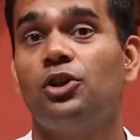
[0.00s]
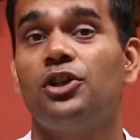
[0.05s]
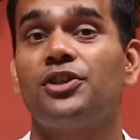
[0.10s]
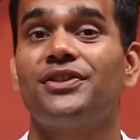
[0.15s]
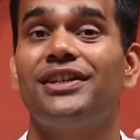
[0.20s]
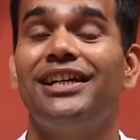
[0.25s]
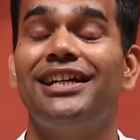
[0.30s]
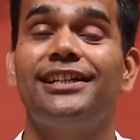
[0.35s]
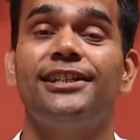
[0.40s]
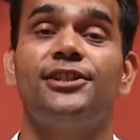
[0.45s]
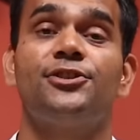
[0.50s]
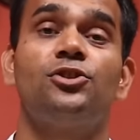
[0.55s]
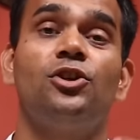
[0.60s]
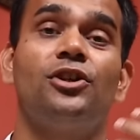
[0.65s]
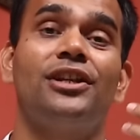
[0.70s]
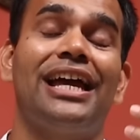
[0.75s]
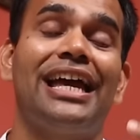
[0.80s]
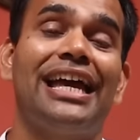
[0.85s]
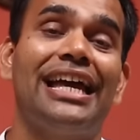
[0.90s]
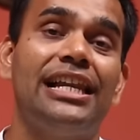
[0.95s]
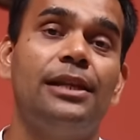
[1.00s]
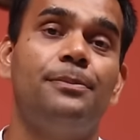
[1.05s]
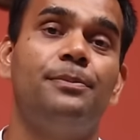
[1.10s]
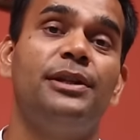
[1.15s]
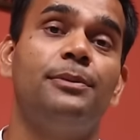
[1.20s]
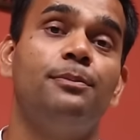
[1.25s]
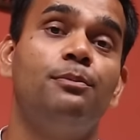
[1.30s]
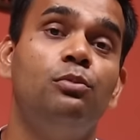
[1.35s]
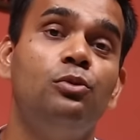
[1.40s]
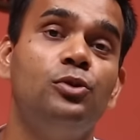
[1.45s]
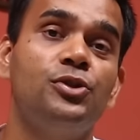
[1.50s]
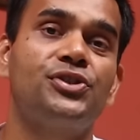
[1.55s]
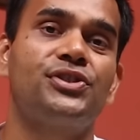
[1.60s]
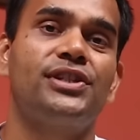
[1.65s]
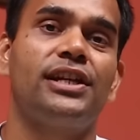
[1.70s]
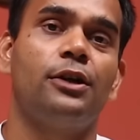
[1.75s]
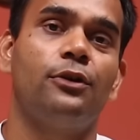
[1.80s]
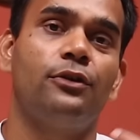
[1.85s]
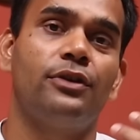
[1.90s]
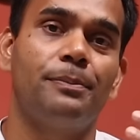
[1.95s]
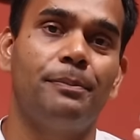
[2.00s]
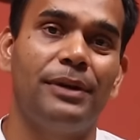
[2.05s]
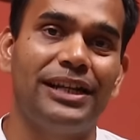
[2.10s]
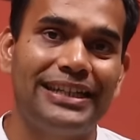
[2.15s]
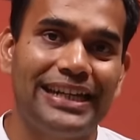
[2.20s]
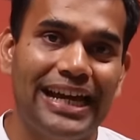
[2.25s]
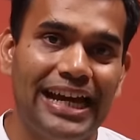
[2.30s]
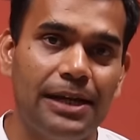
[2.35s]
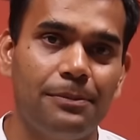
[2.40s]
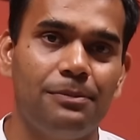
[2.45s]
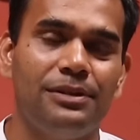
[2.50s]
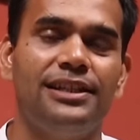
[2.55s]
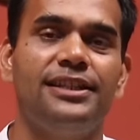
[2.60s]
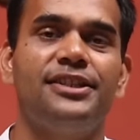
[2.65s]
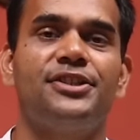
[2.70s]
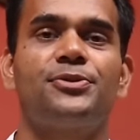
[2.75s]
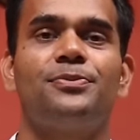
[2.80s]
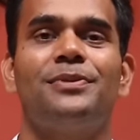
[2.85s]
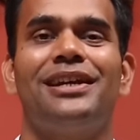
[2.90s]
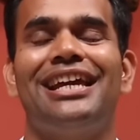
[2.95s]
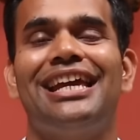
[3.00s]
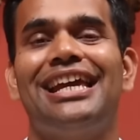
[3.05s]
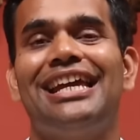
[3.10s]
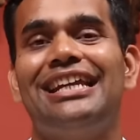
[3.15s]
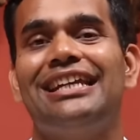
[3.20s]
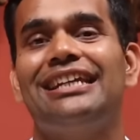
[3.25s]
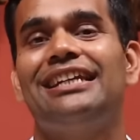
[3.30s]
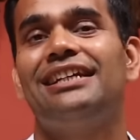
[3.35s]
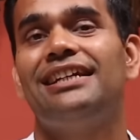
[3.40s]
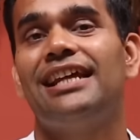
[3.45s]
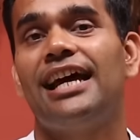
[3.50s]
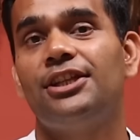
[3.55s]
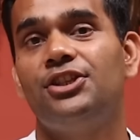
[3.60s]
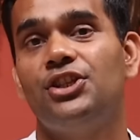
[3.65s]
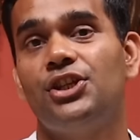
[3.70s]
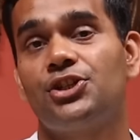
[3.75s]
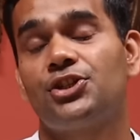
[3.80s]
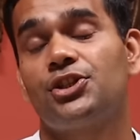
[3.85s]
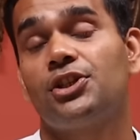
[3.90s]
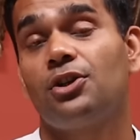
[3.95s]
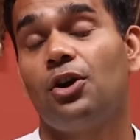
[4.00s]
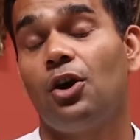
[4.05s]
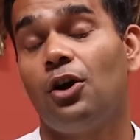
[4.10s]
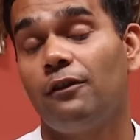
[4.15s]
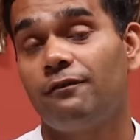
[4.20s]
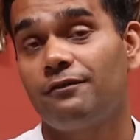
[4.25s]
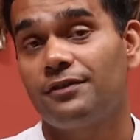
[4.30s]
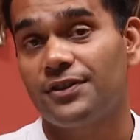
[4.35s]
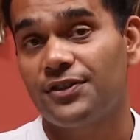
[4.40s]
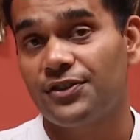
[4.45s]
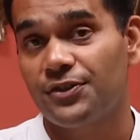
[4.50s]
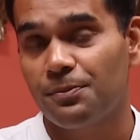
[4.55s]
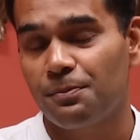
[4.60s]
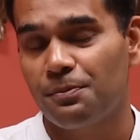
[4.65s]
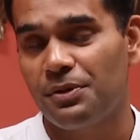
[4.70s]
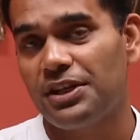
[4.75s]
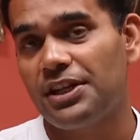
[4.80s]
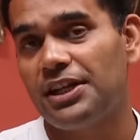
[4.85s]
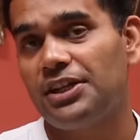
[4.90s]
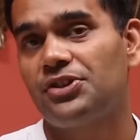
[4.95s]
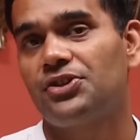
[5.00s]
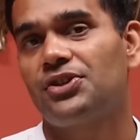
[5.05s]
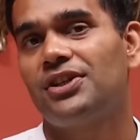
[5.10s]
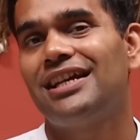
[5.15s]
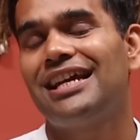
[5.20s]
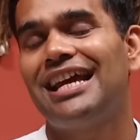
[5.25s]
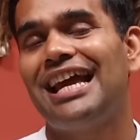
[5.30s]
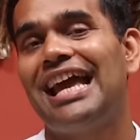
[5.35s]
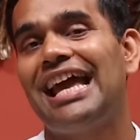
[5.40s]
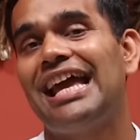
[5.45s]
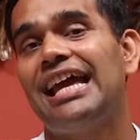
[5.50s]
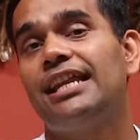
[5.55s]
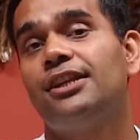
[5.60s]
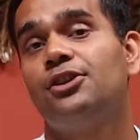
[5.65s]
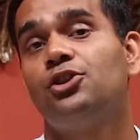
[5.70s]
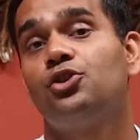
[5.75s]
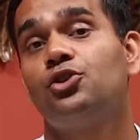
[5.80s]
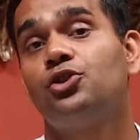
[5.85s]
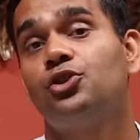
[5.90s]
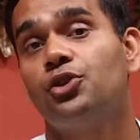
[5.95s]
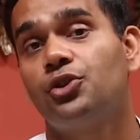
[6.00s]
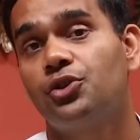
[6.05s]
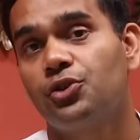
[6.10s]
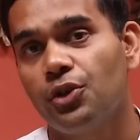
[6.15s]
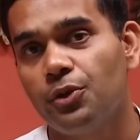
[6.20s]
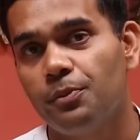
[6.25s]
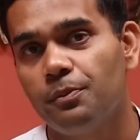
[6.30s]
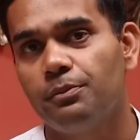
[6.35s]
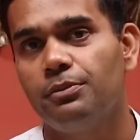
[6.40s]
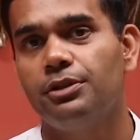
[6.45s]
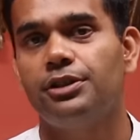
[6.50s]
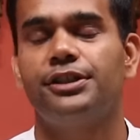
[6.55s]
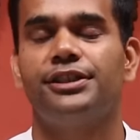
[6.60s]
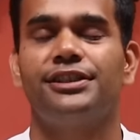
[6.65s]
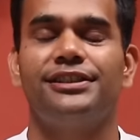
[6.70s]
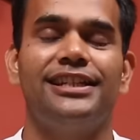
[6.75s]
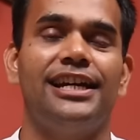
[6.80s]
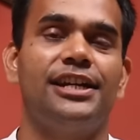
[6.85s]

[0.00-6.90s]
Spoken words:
Because it is gonna help in boosting our metabolism in digestion of spinach and cucumber.